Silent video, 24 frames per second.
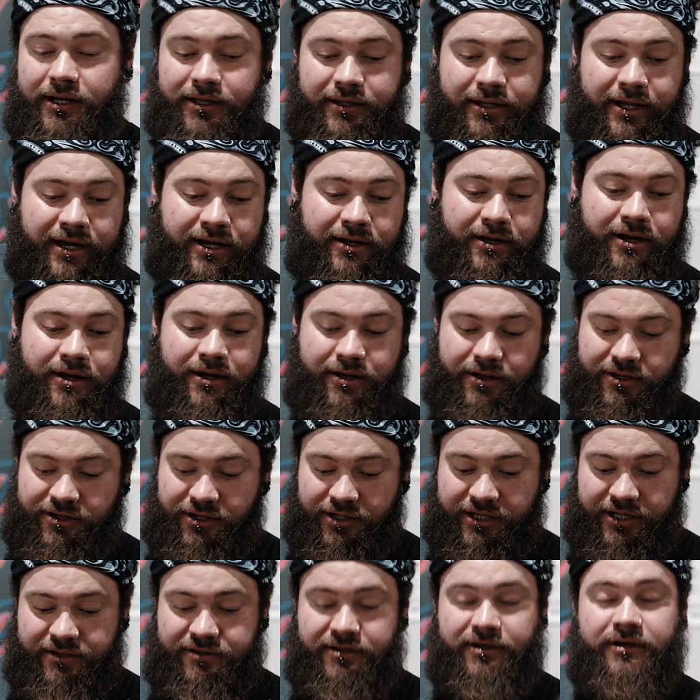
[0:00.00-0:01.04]
then you
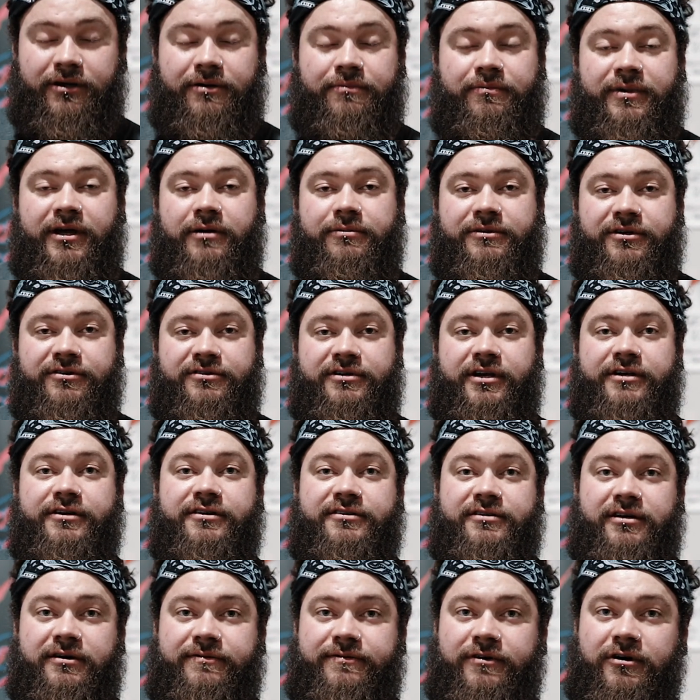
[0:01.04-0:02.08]
need to be able to set
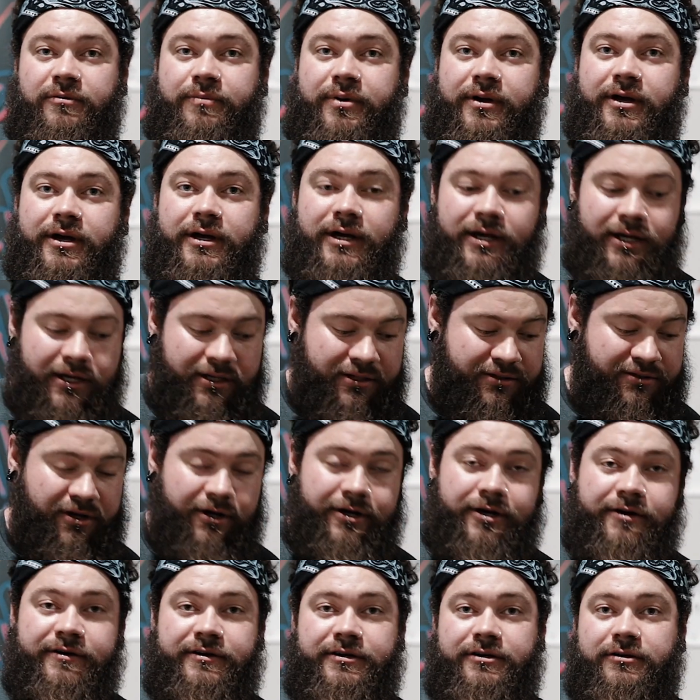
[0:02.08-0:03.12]
yourself up
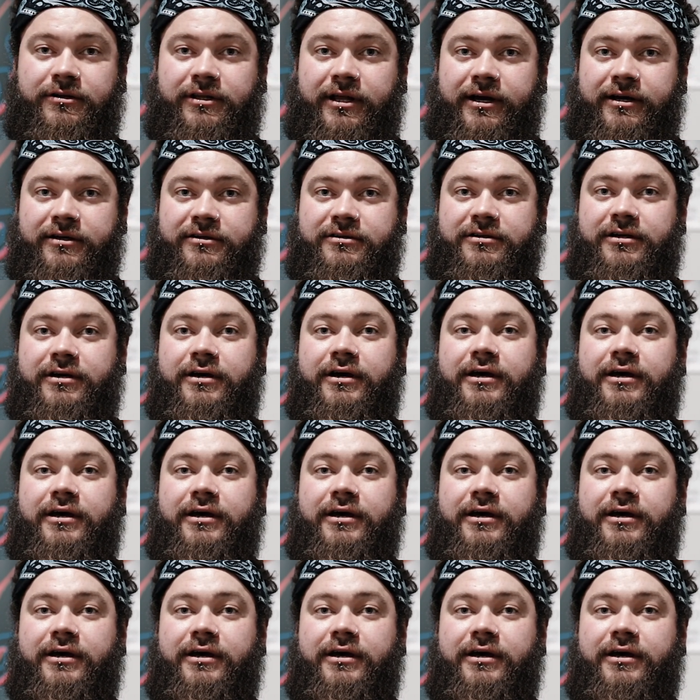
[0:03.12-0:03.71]
tighter in your legs,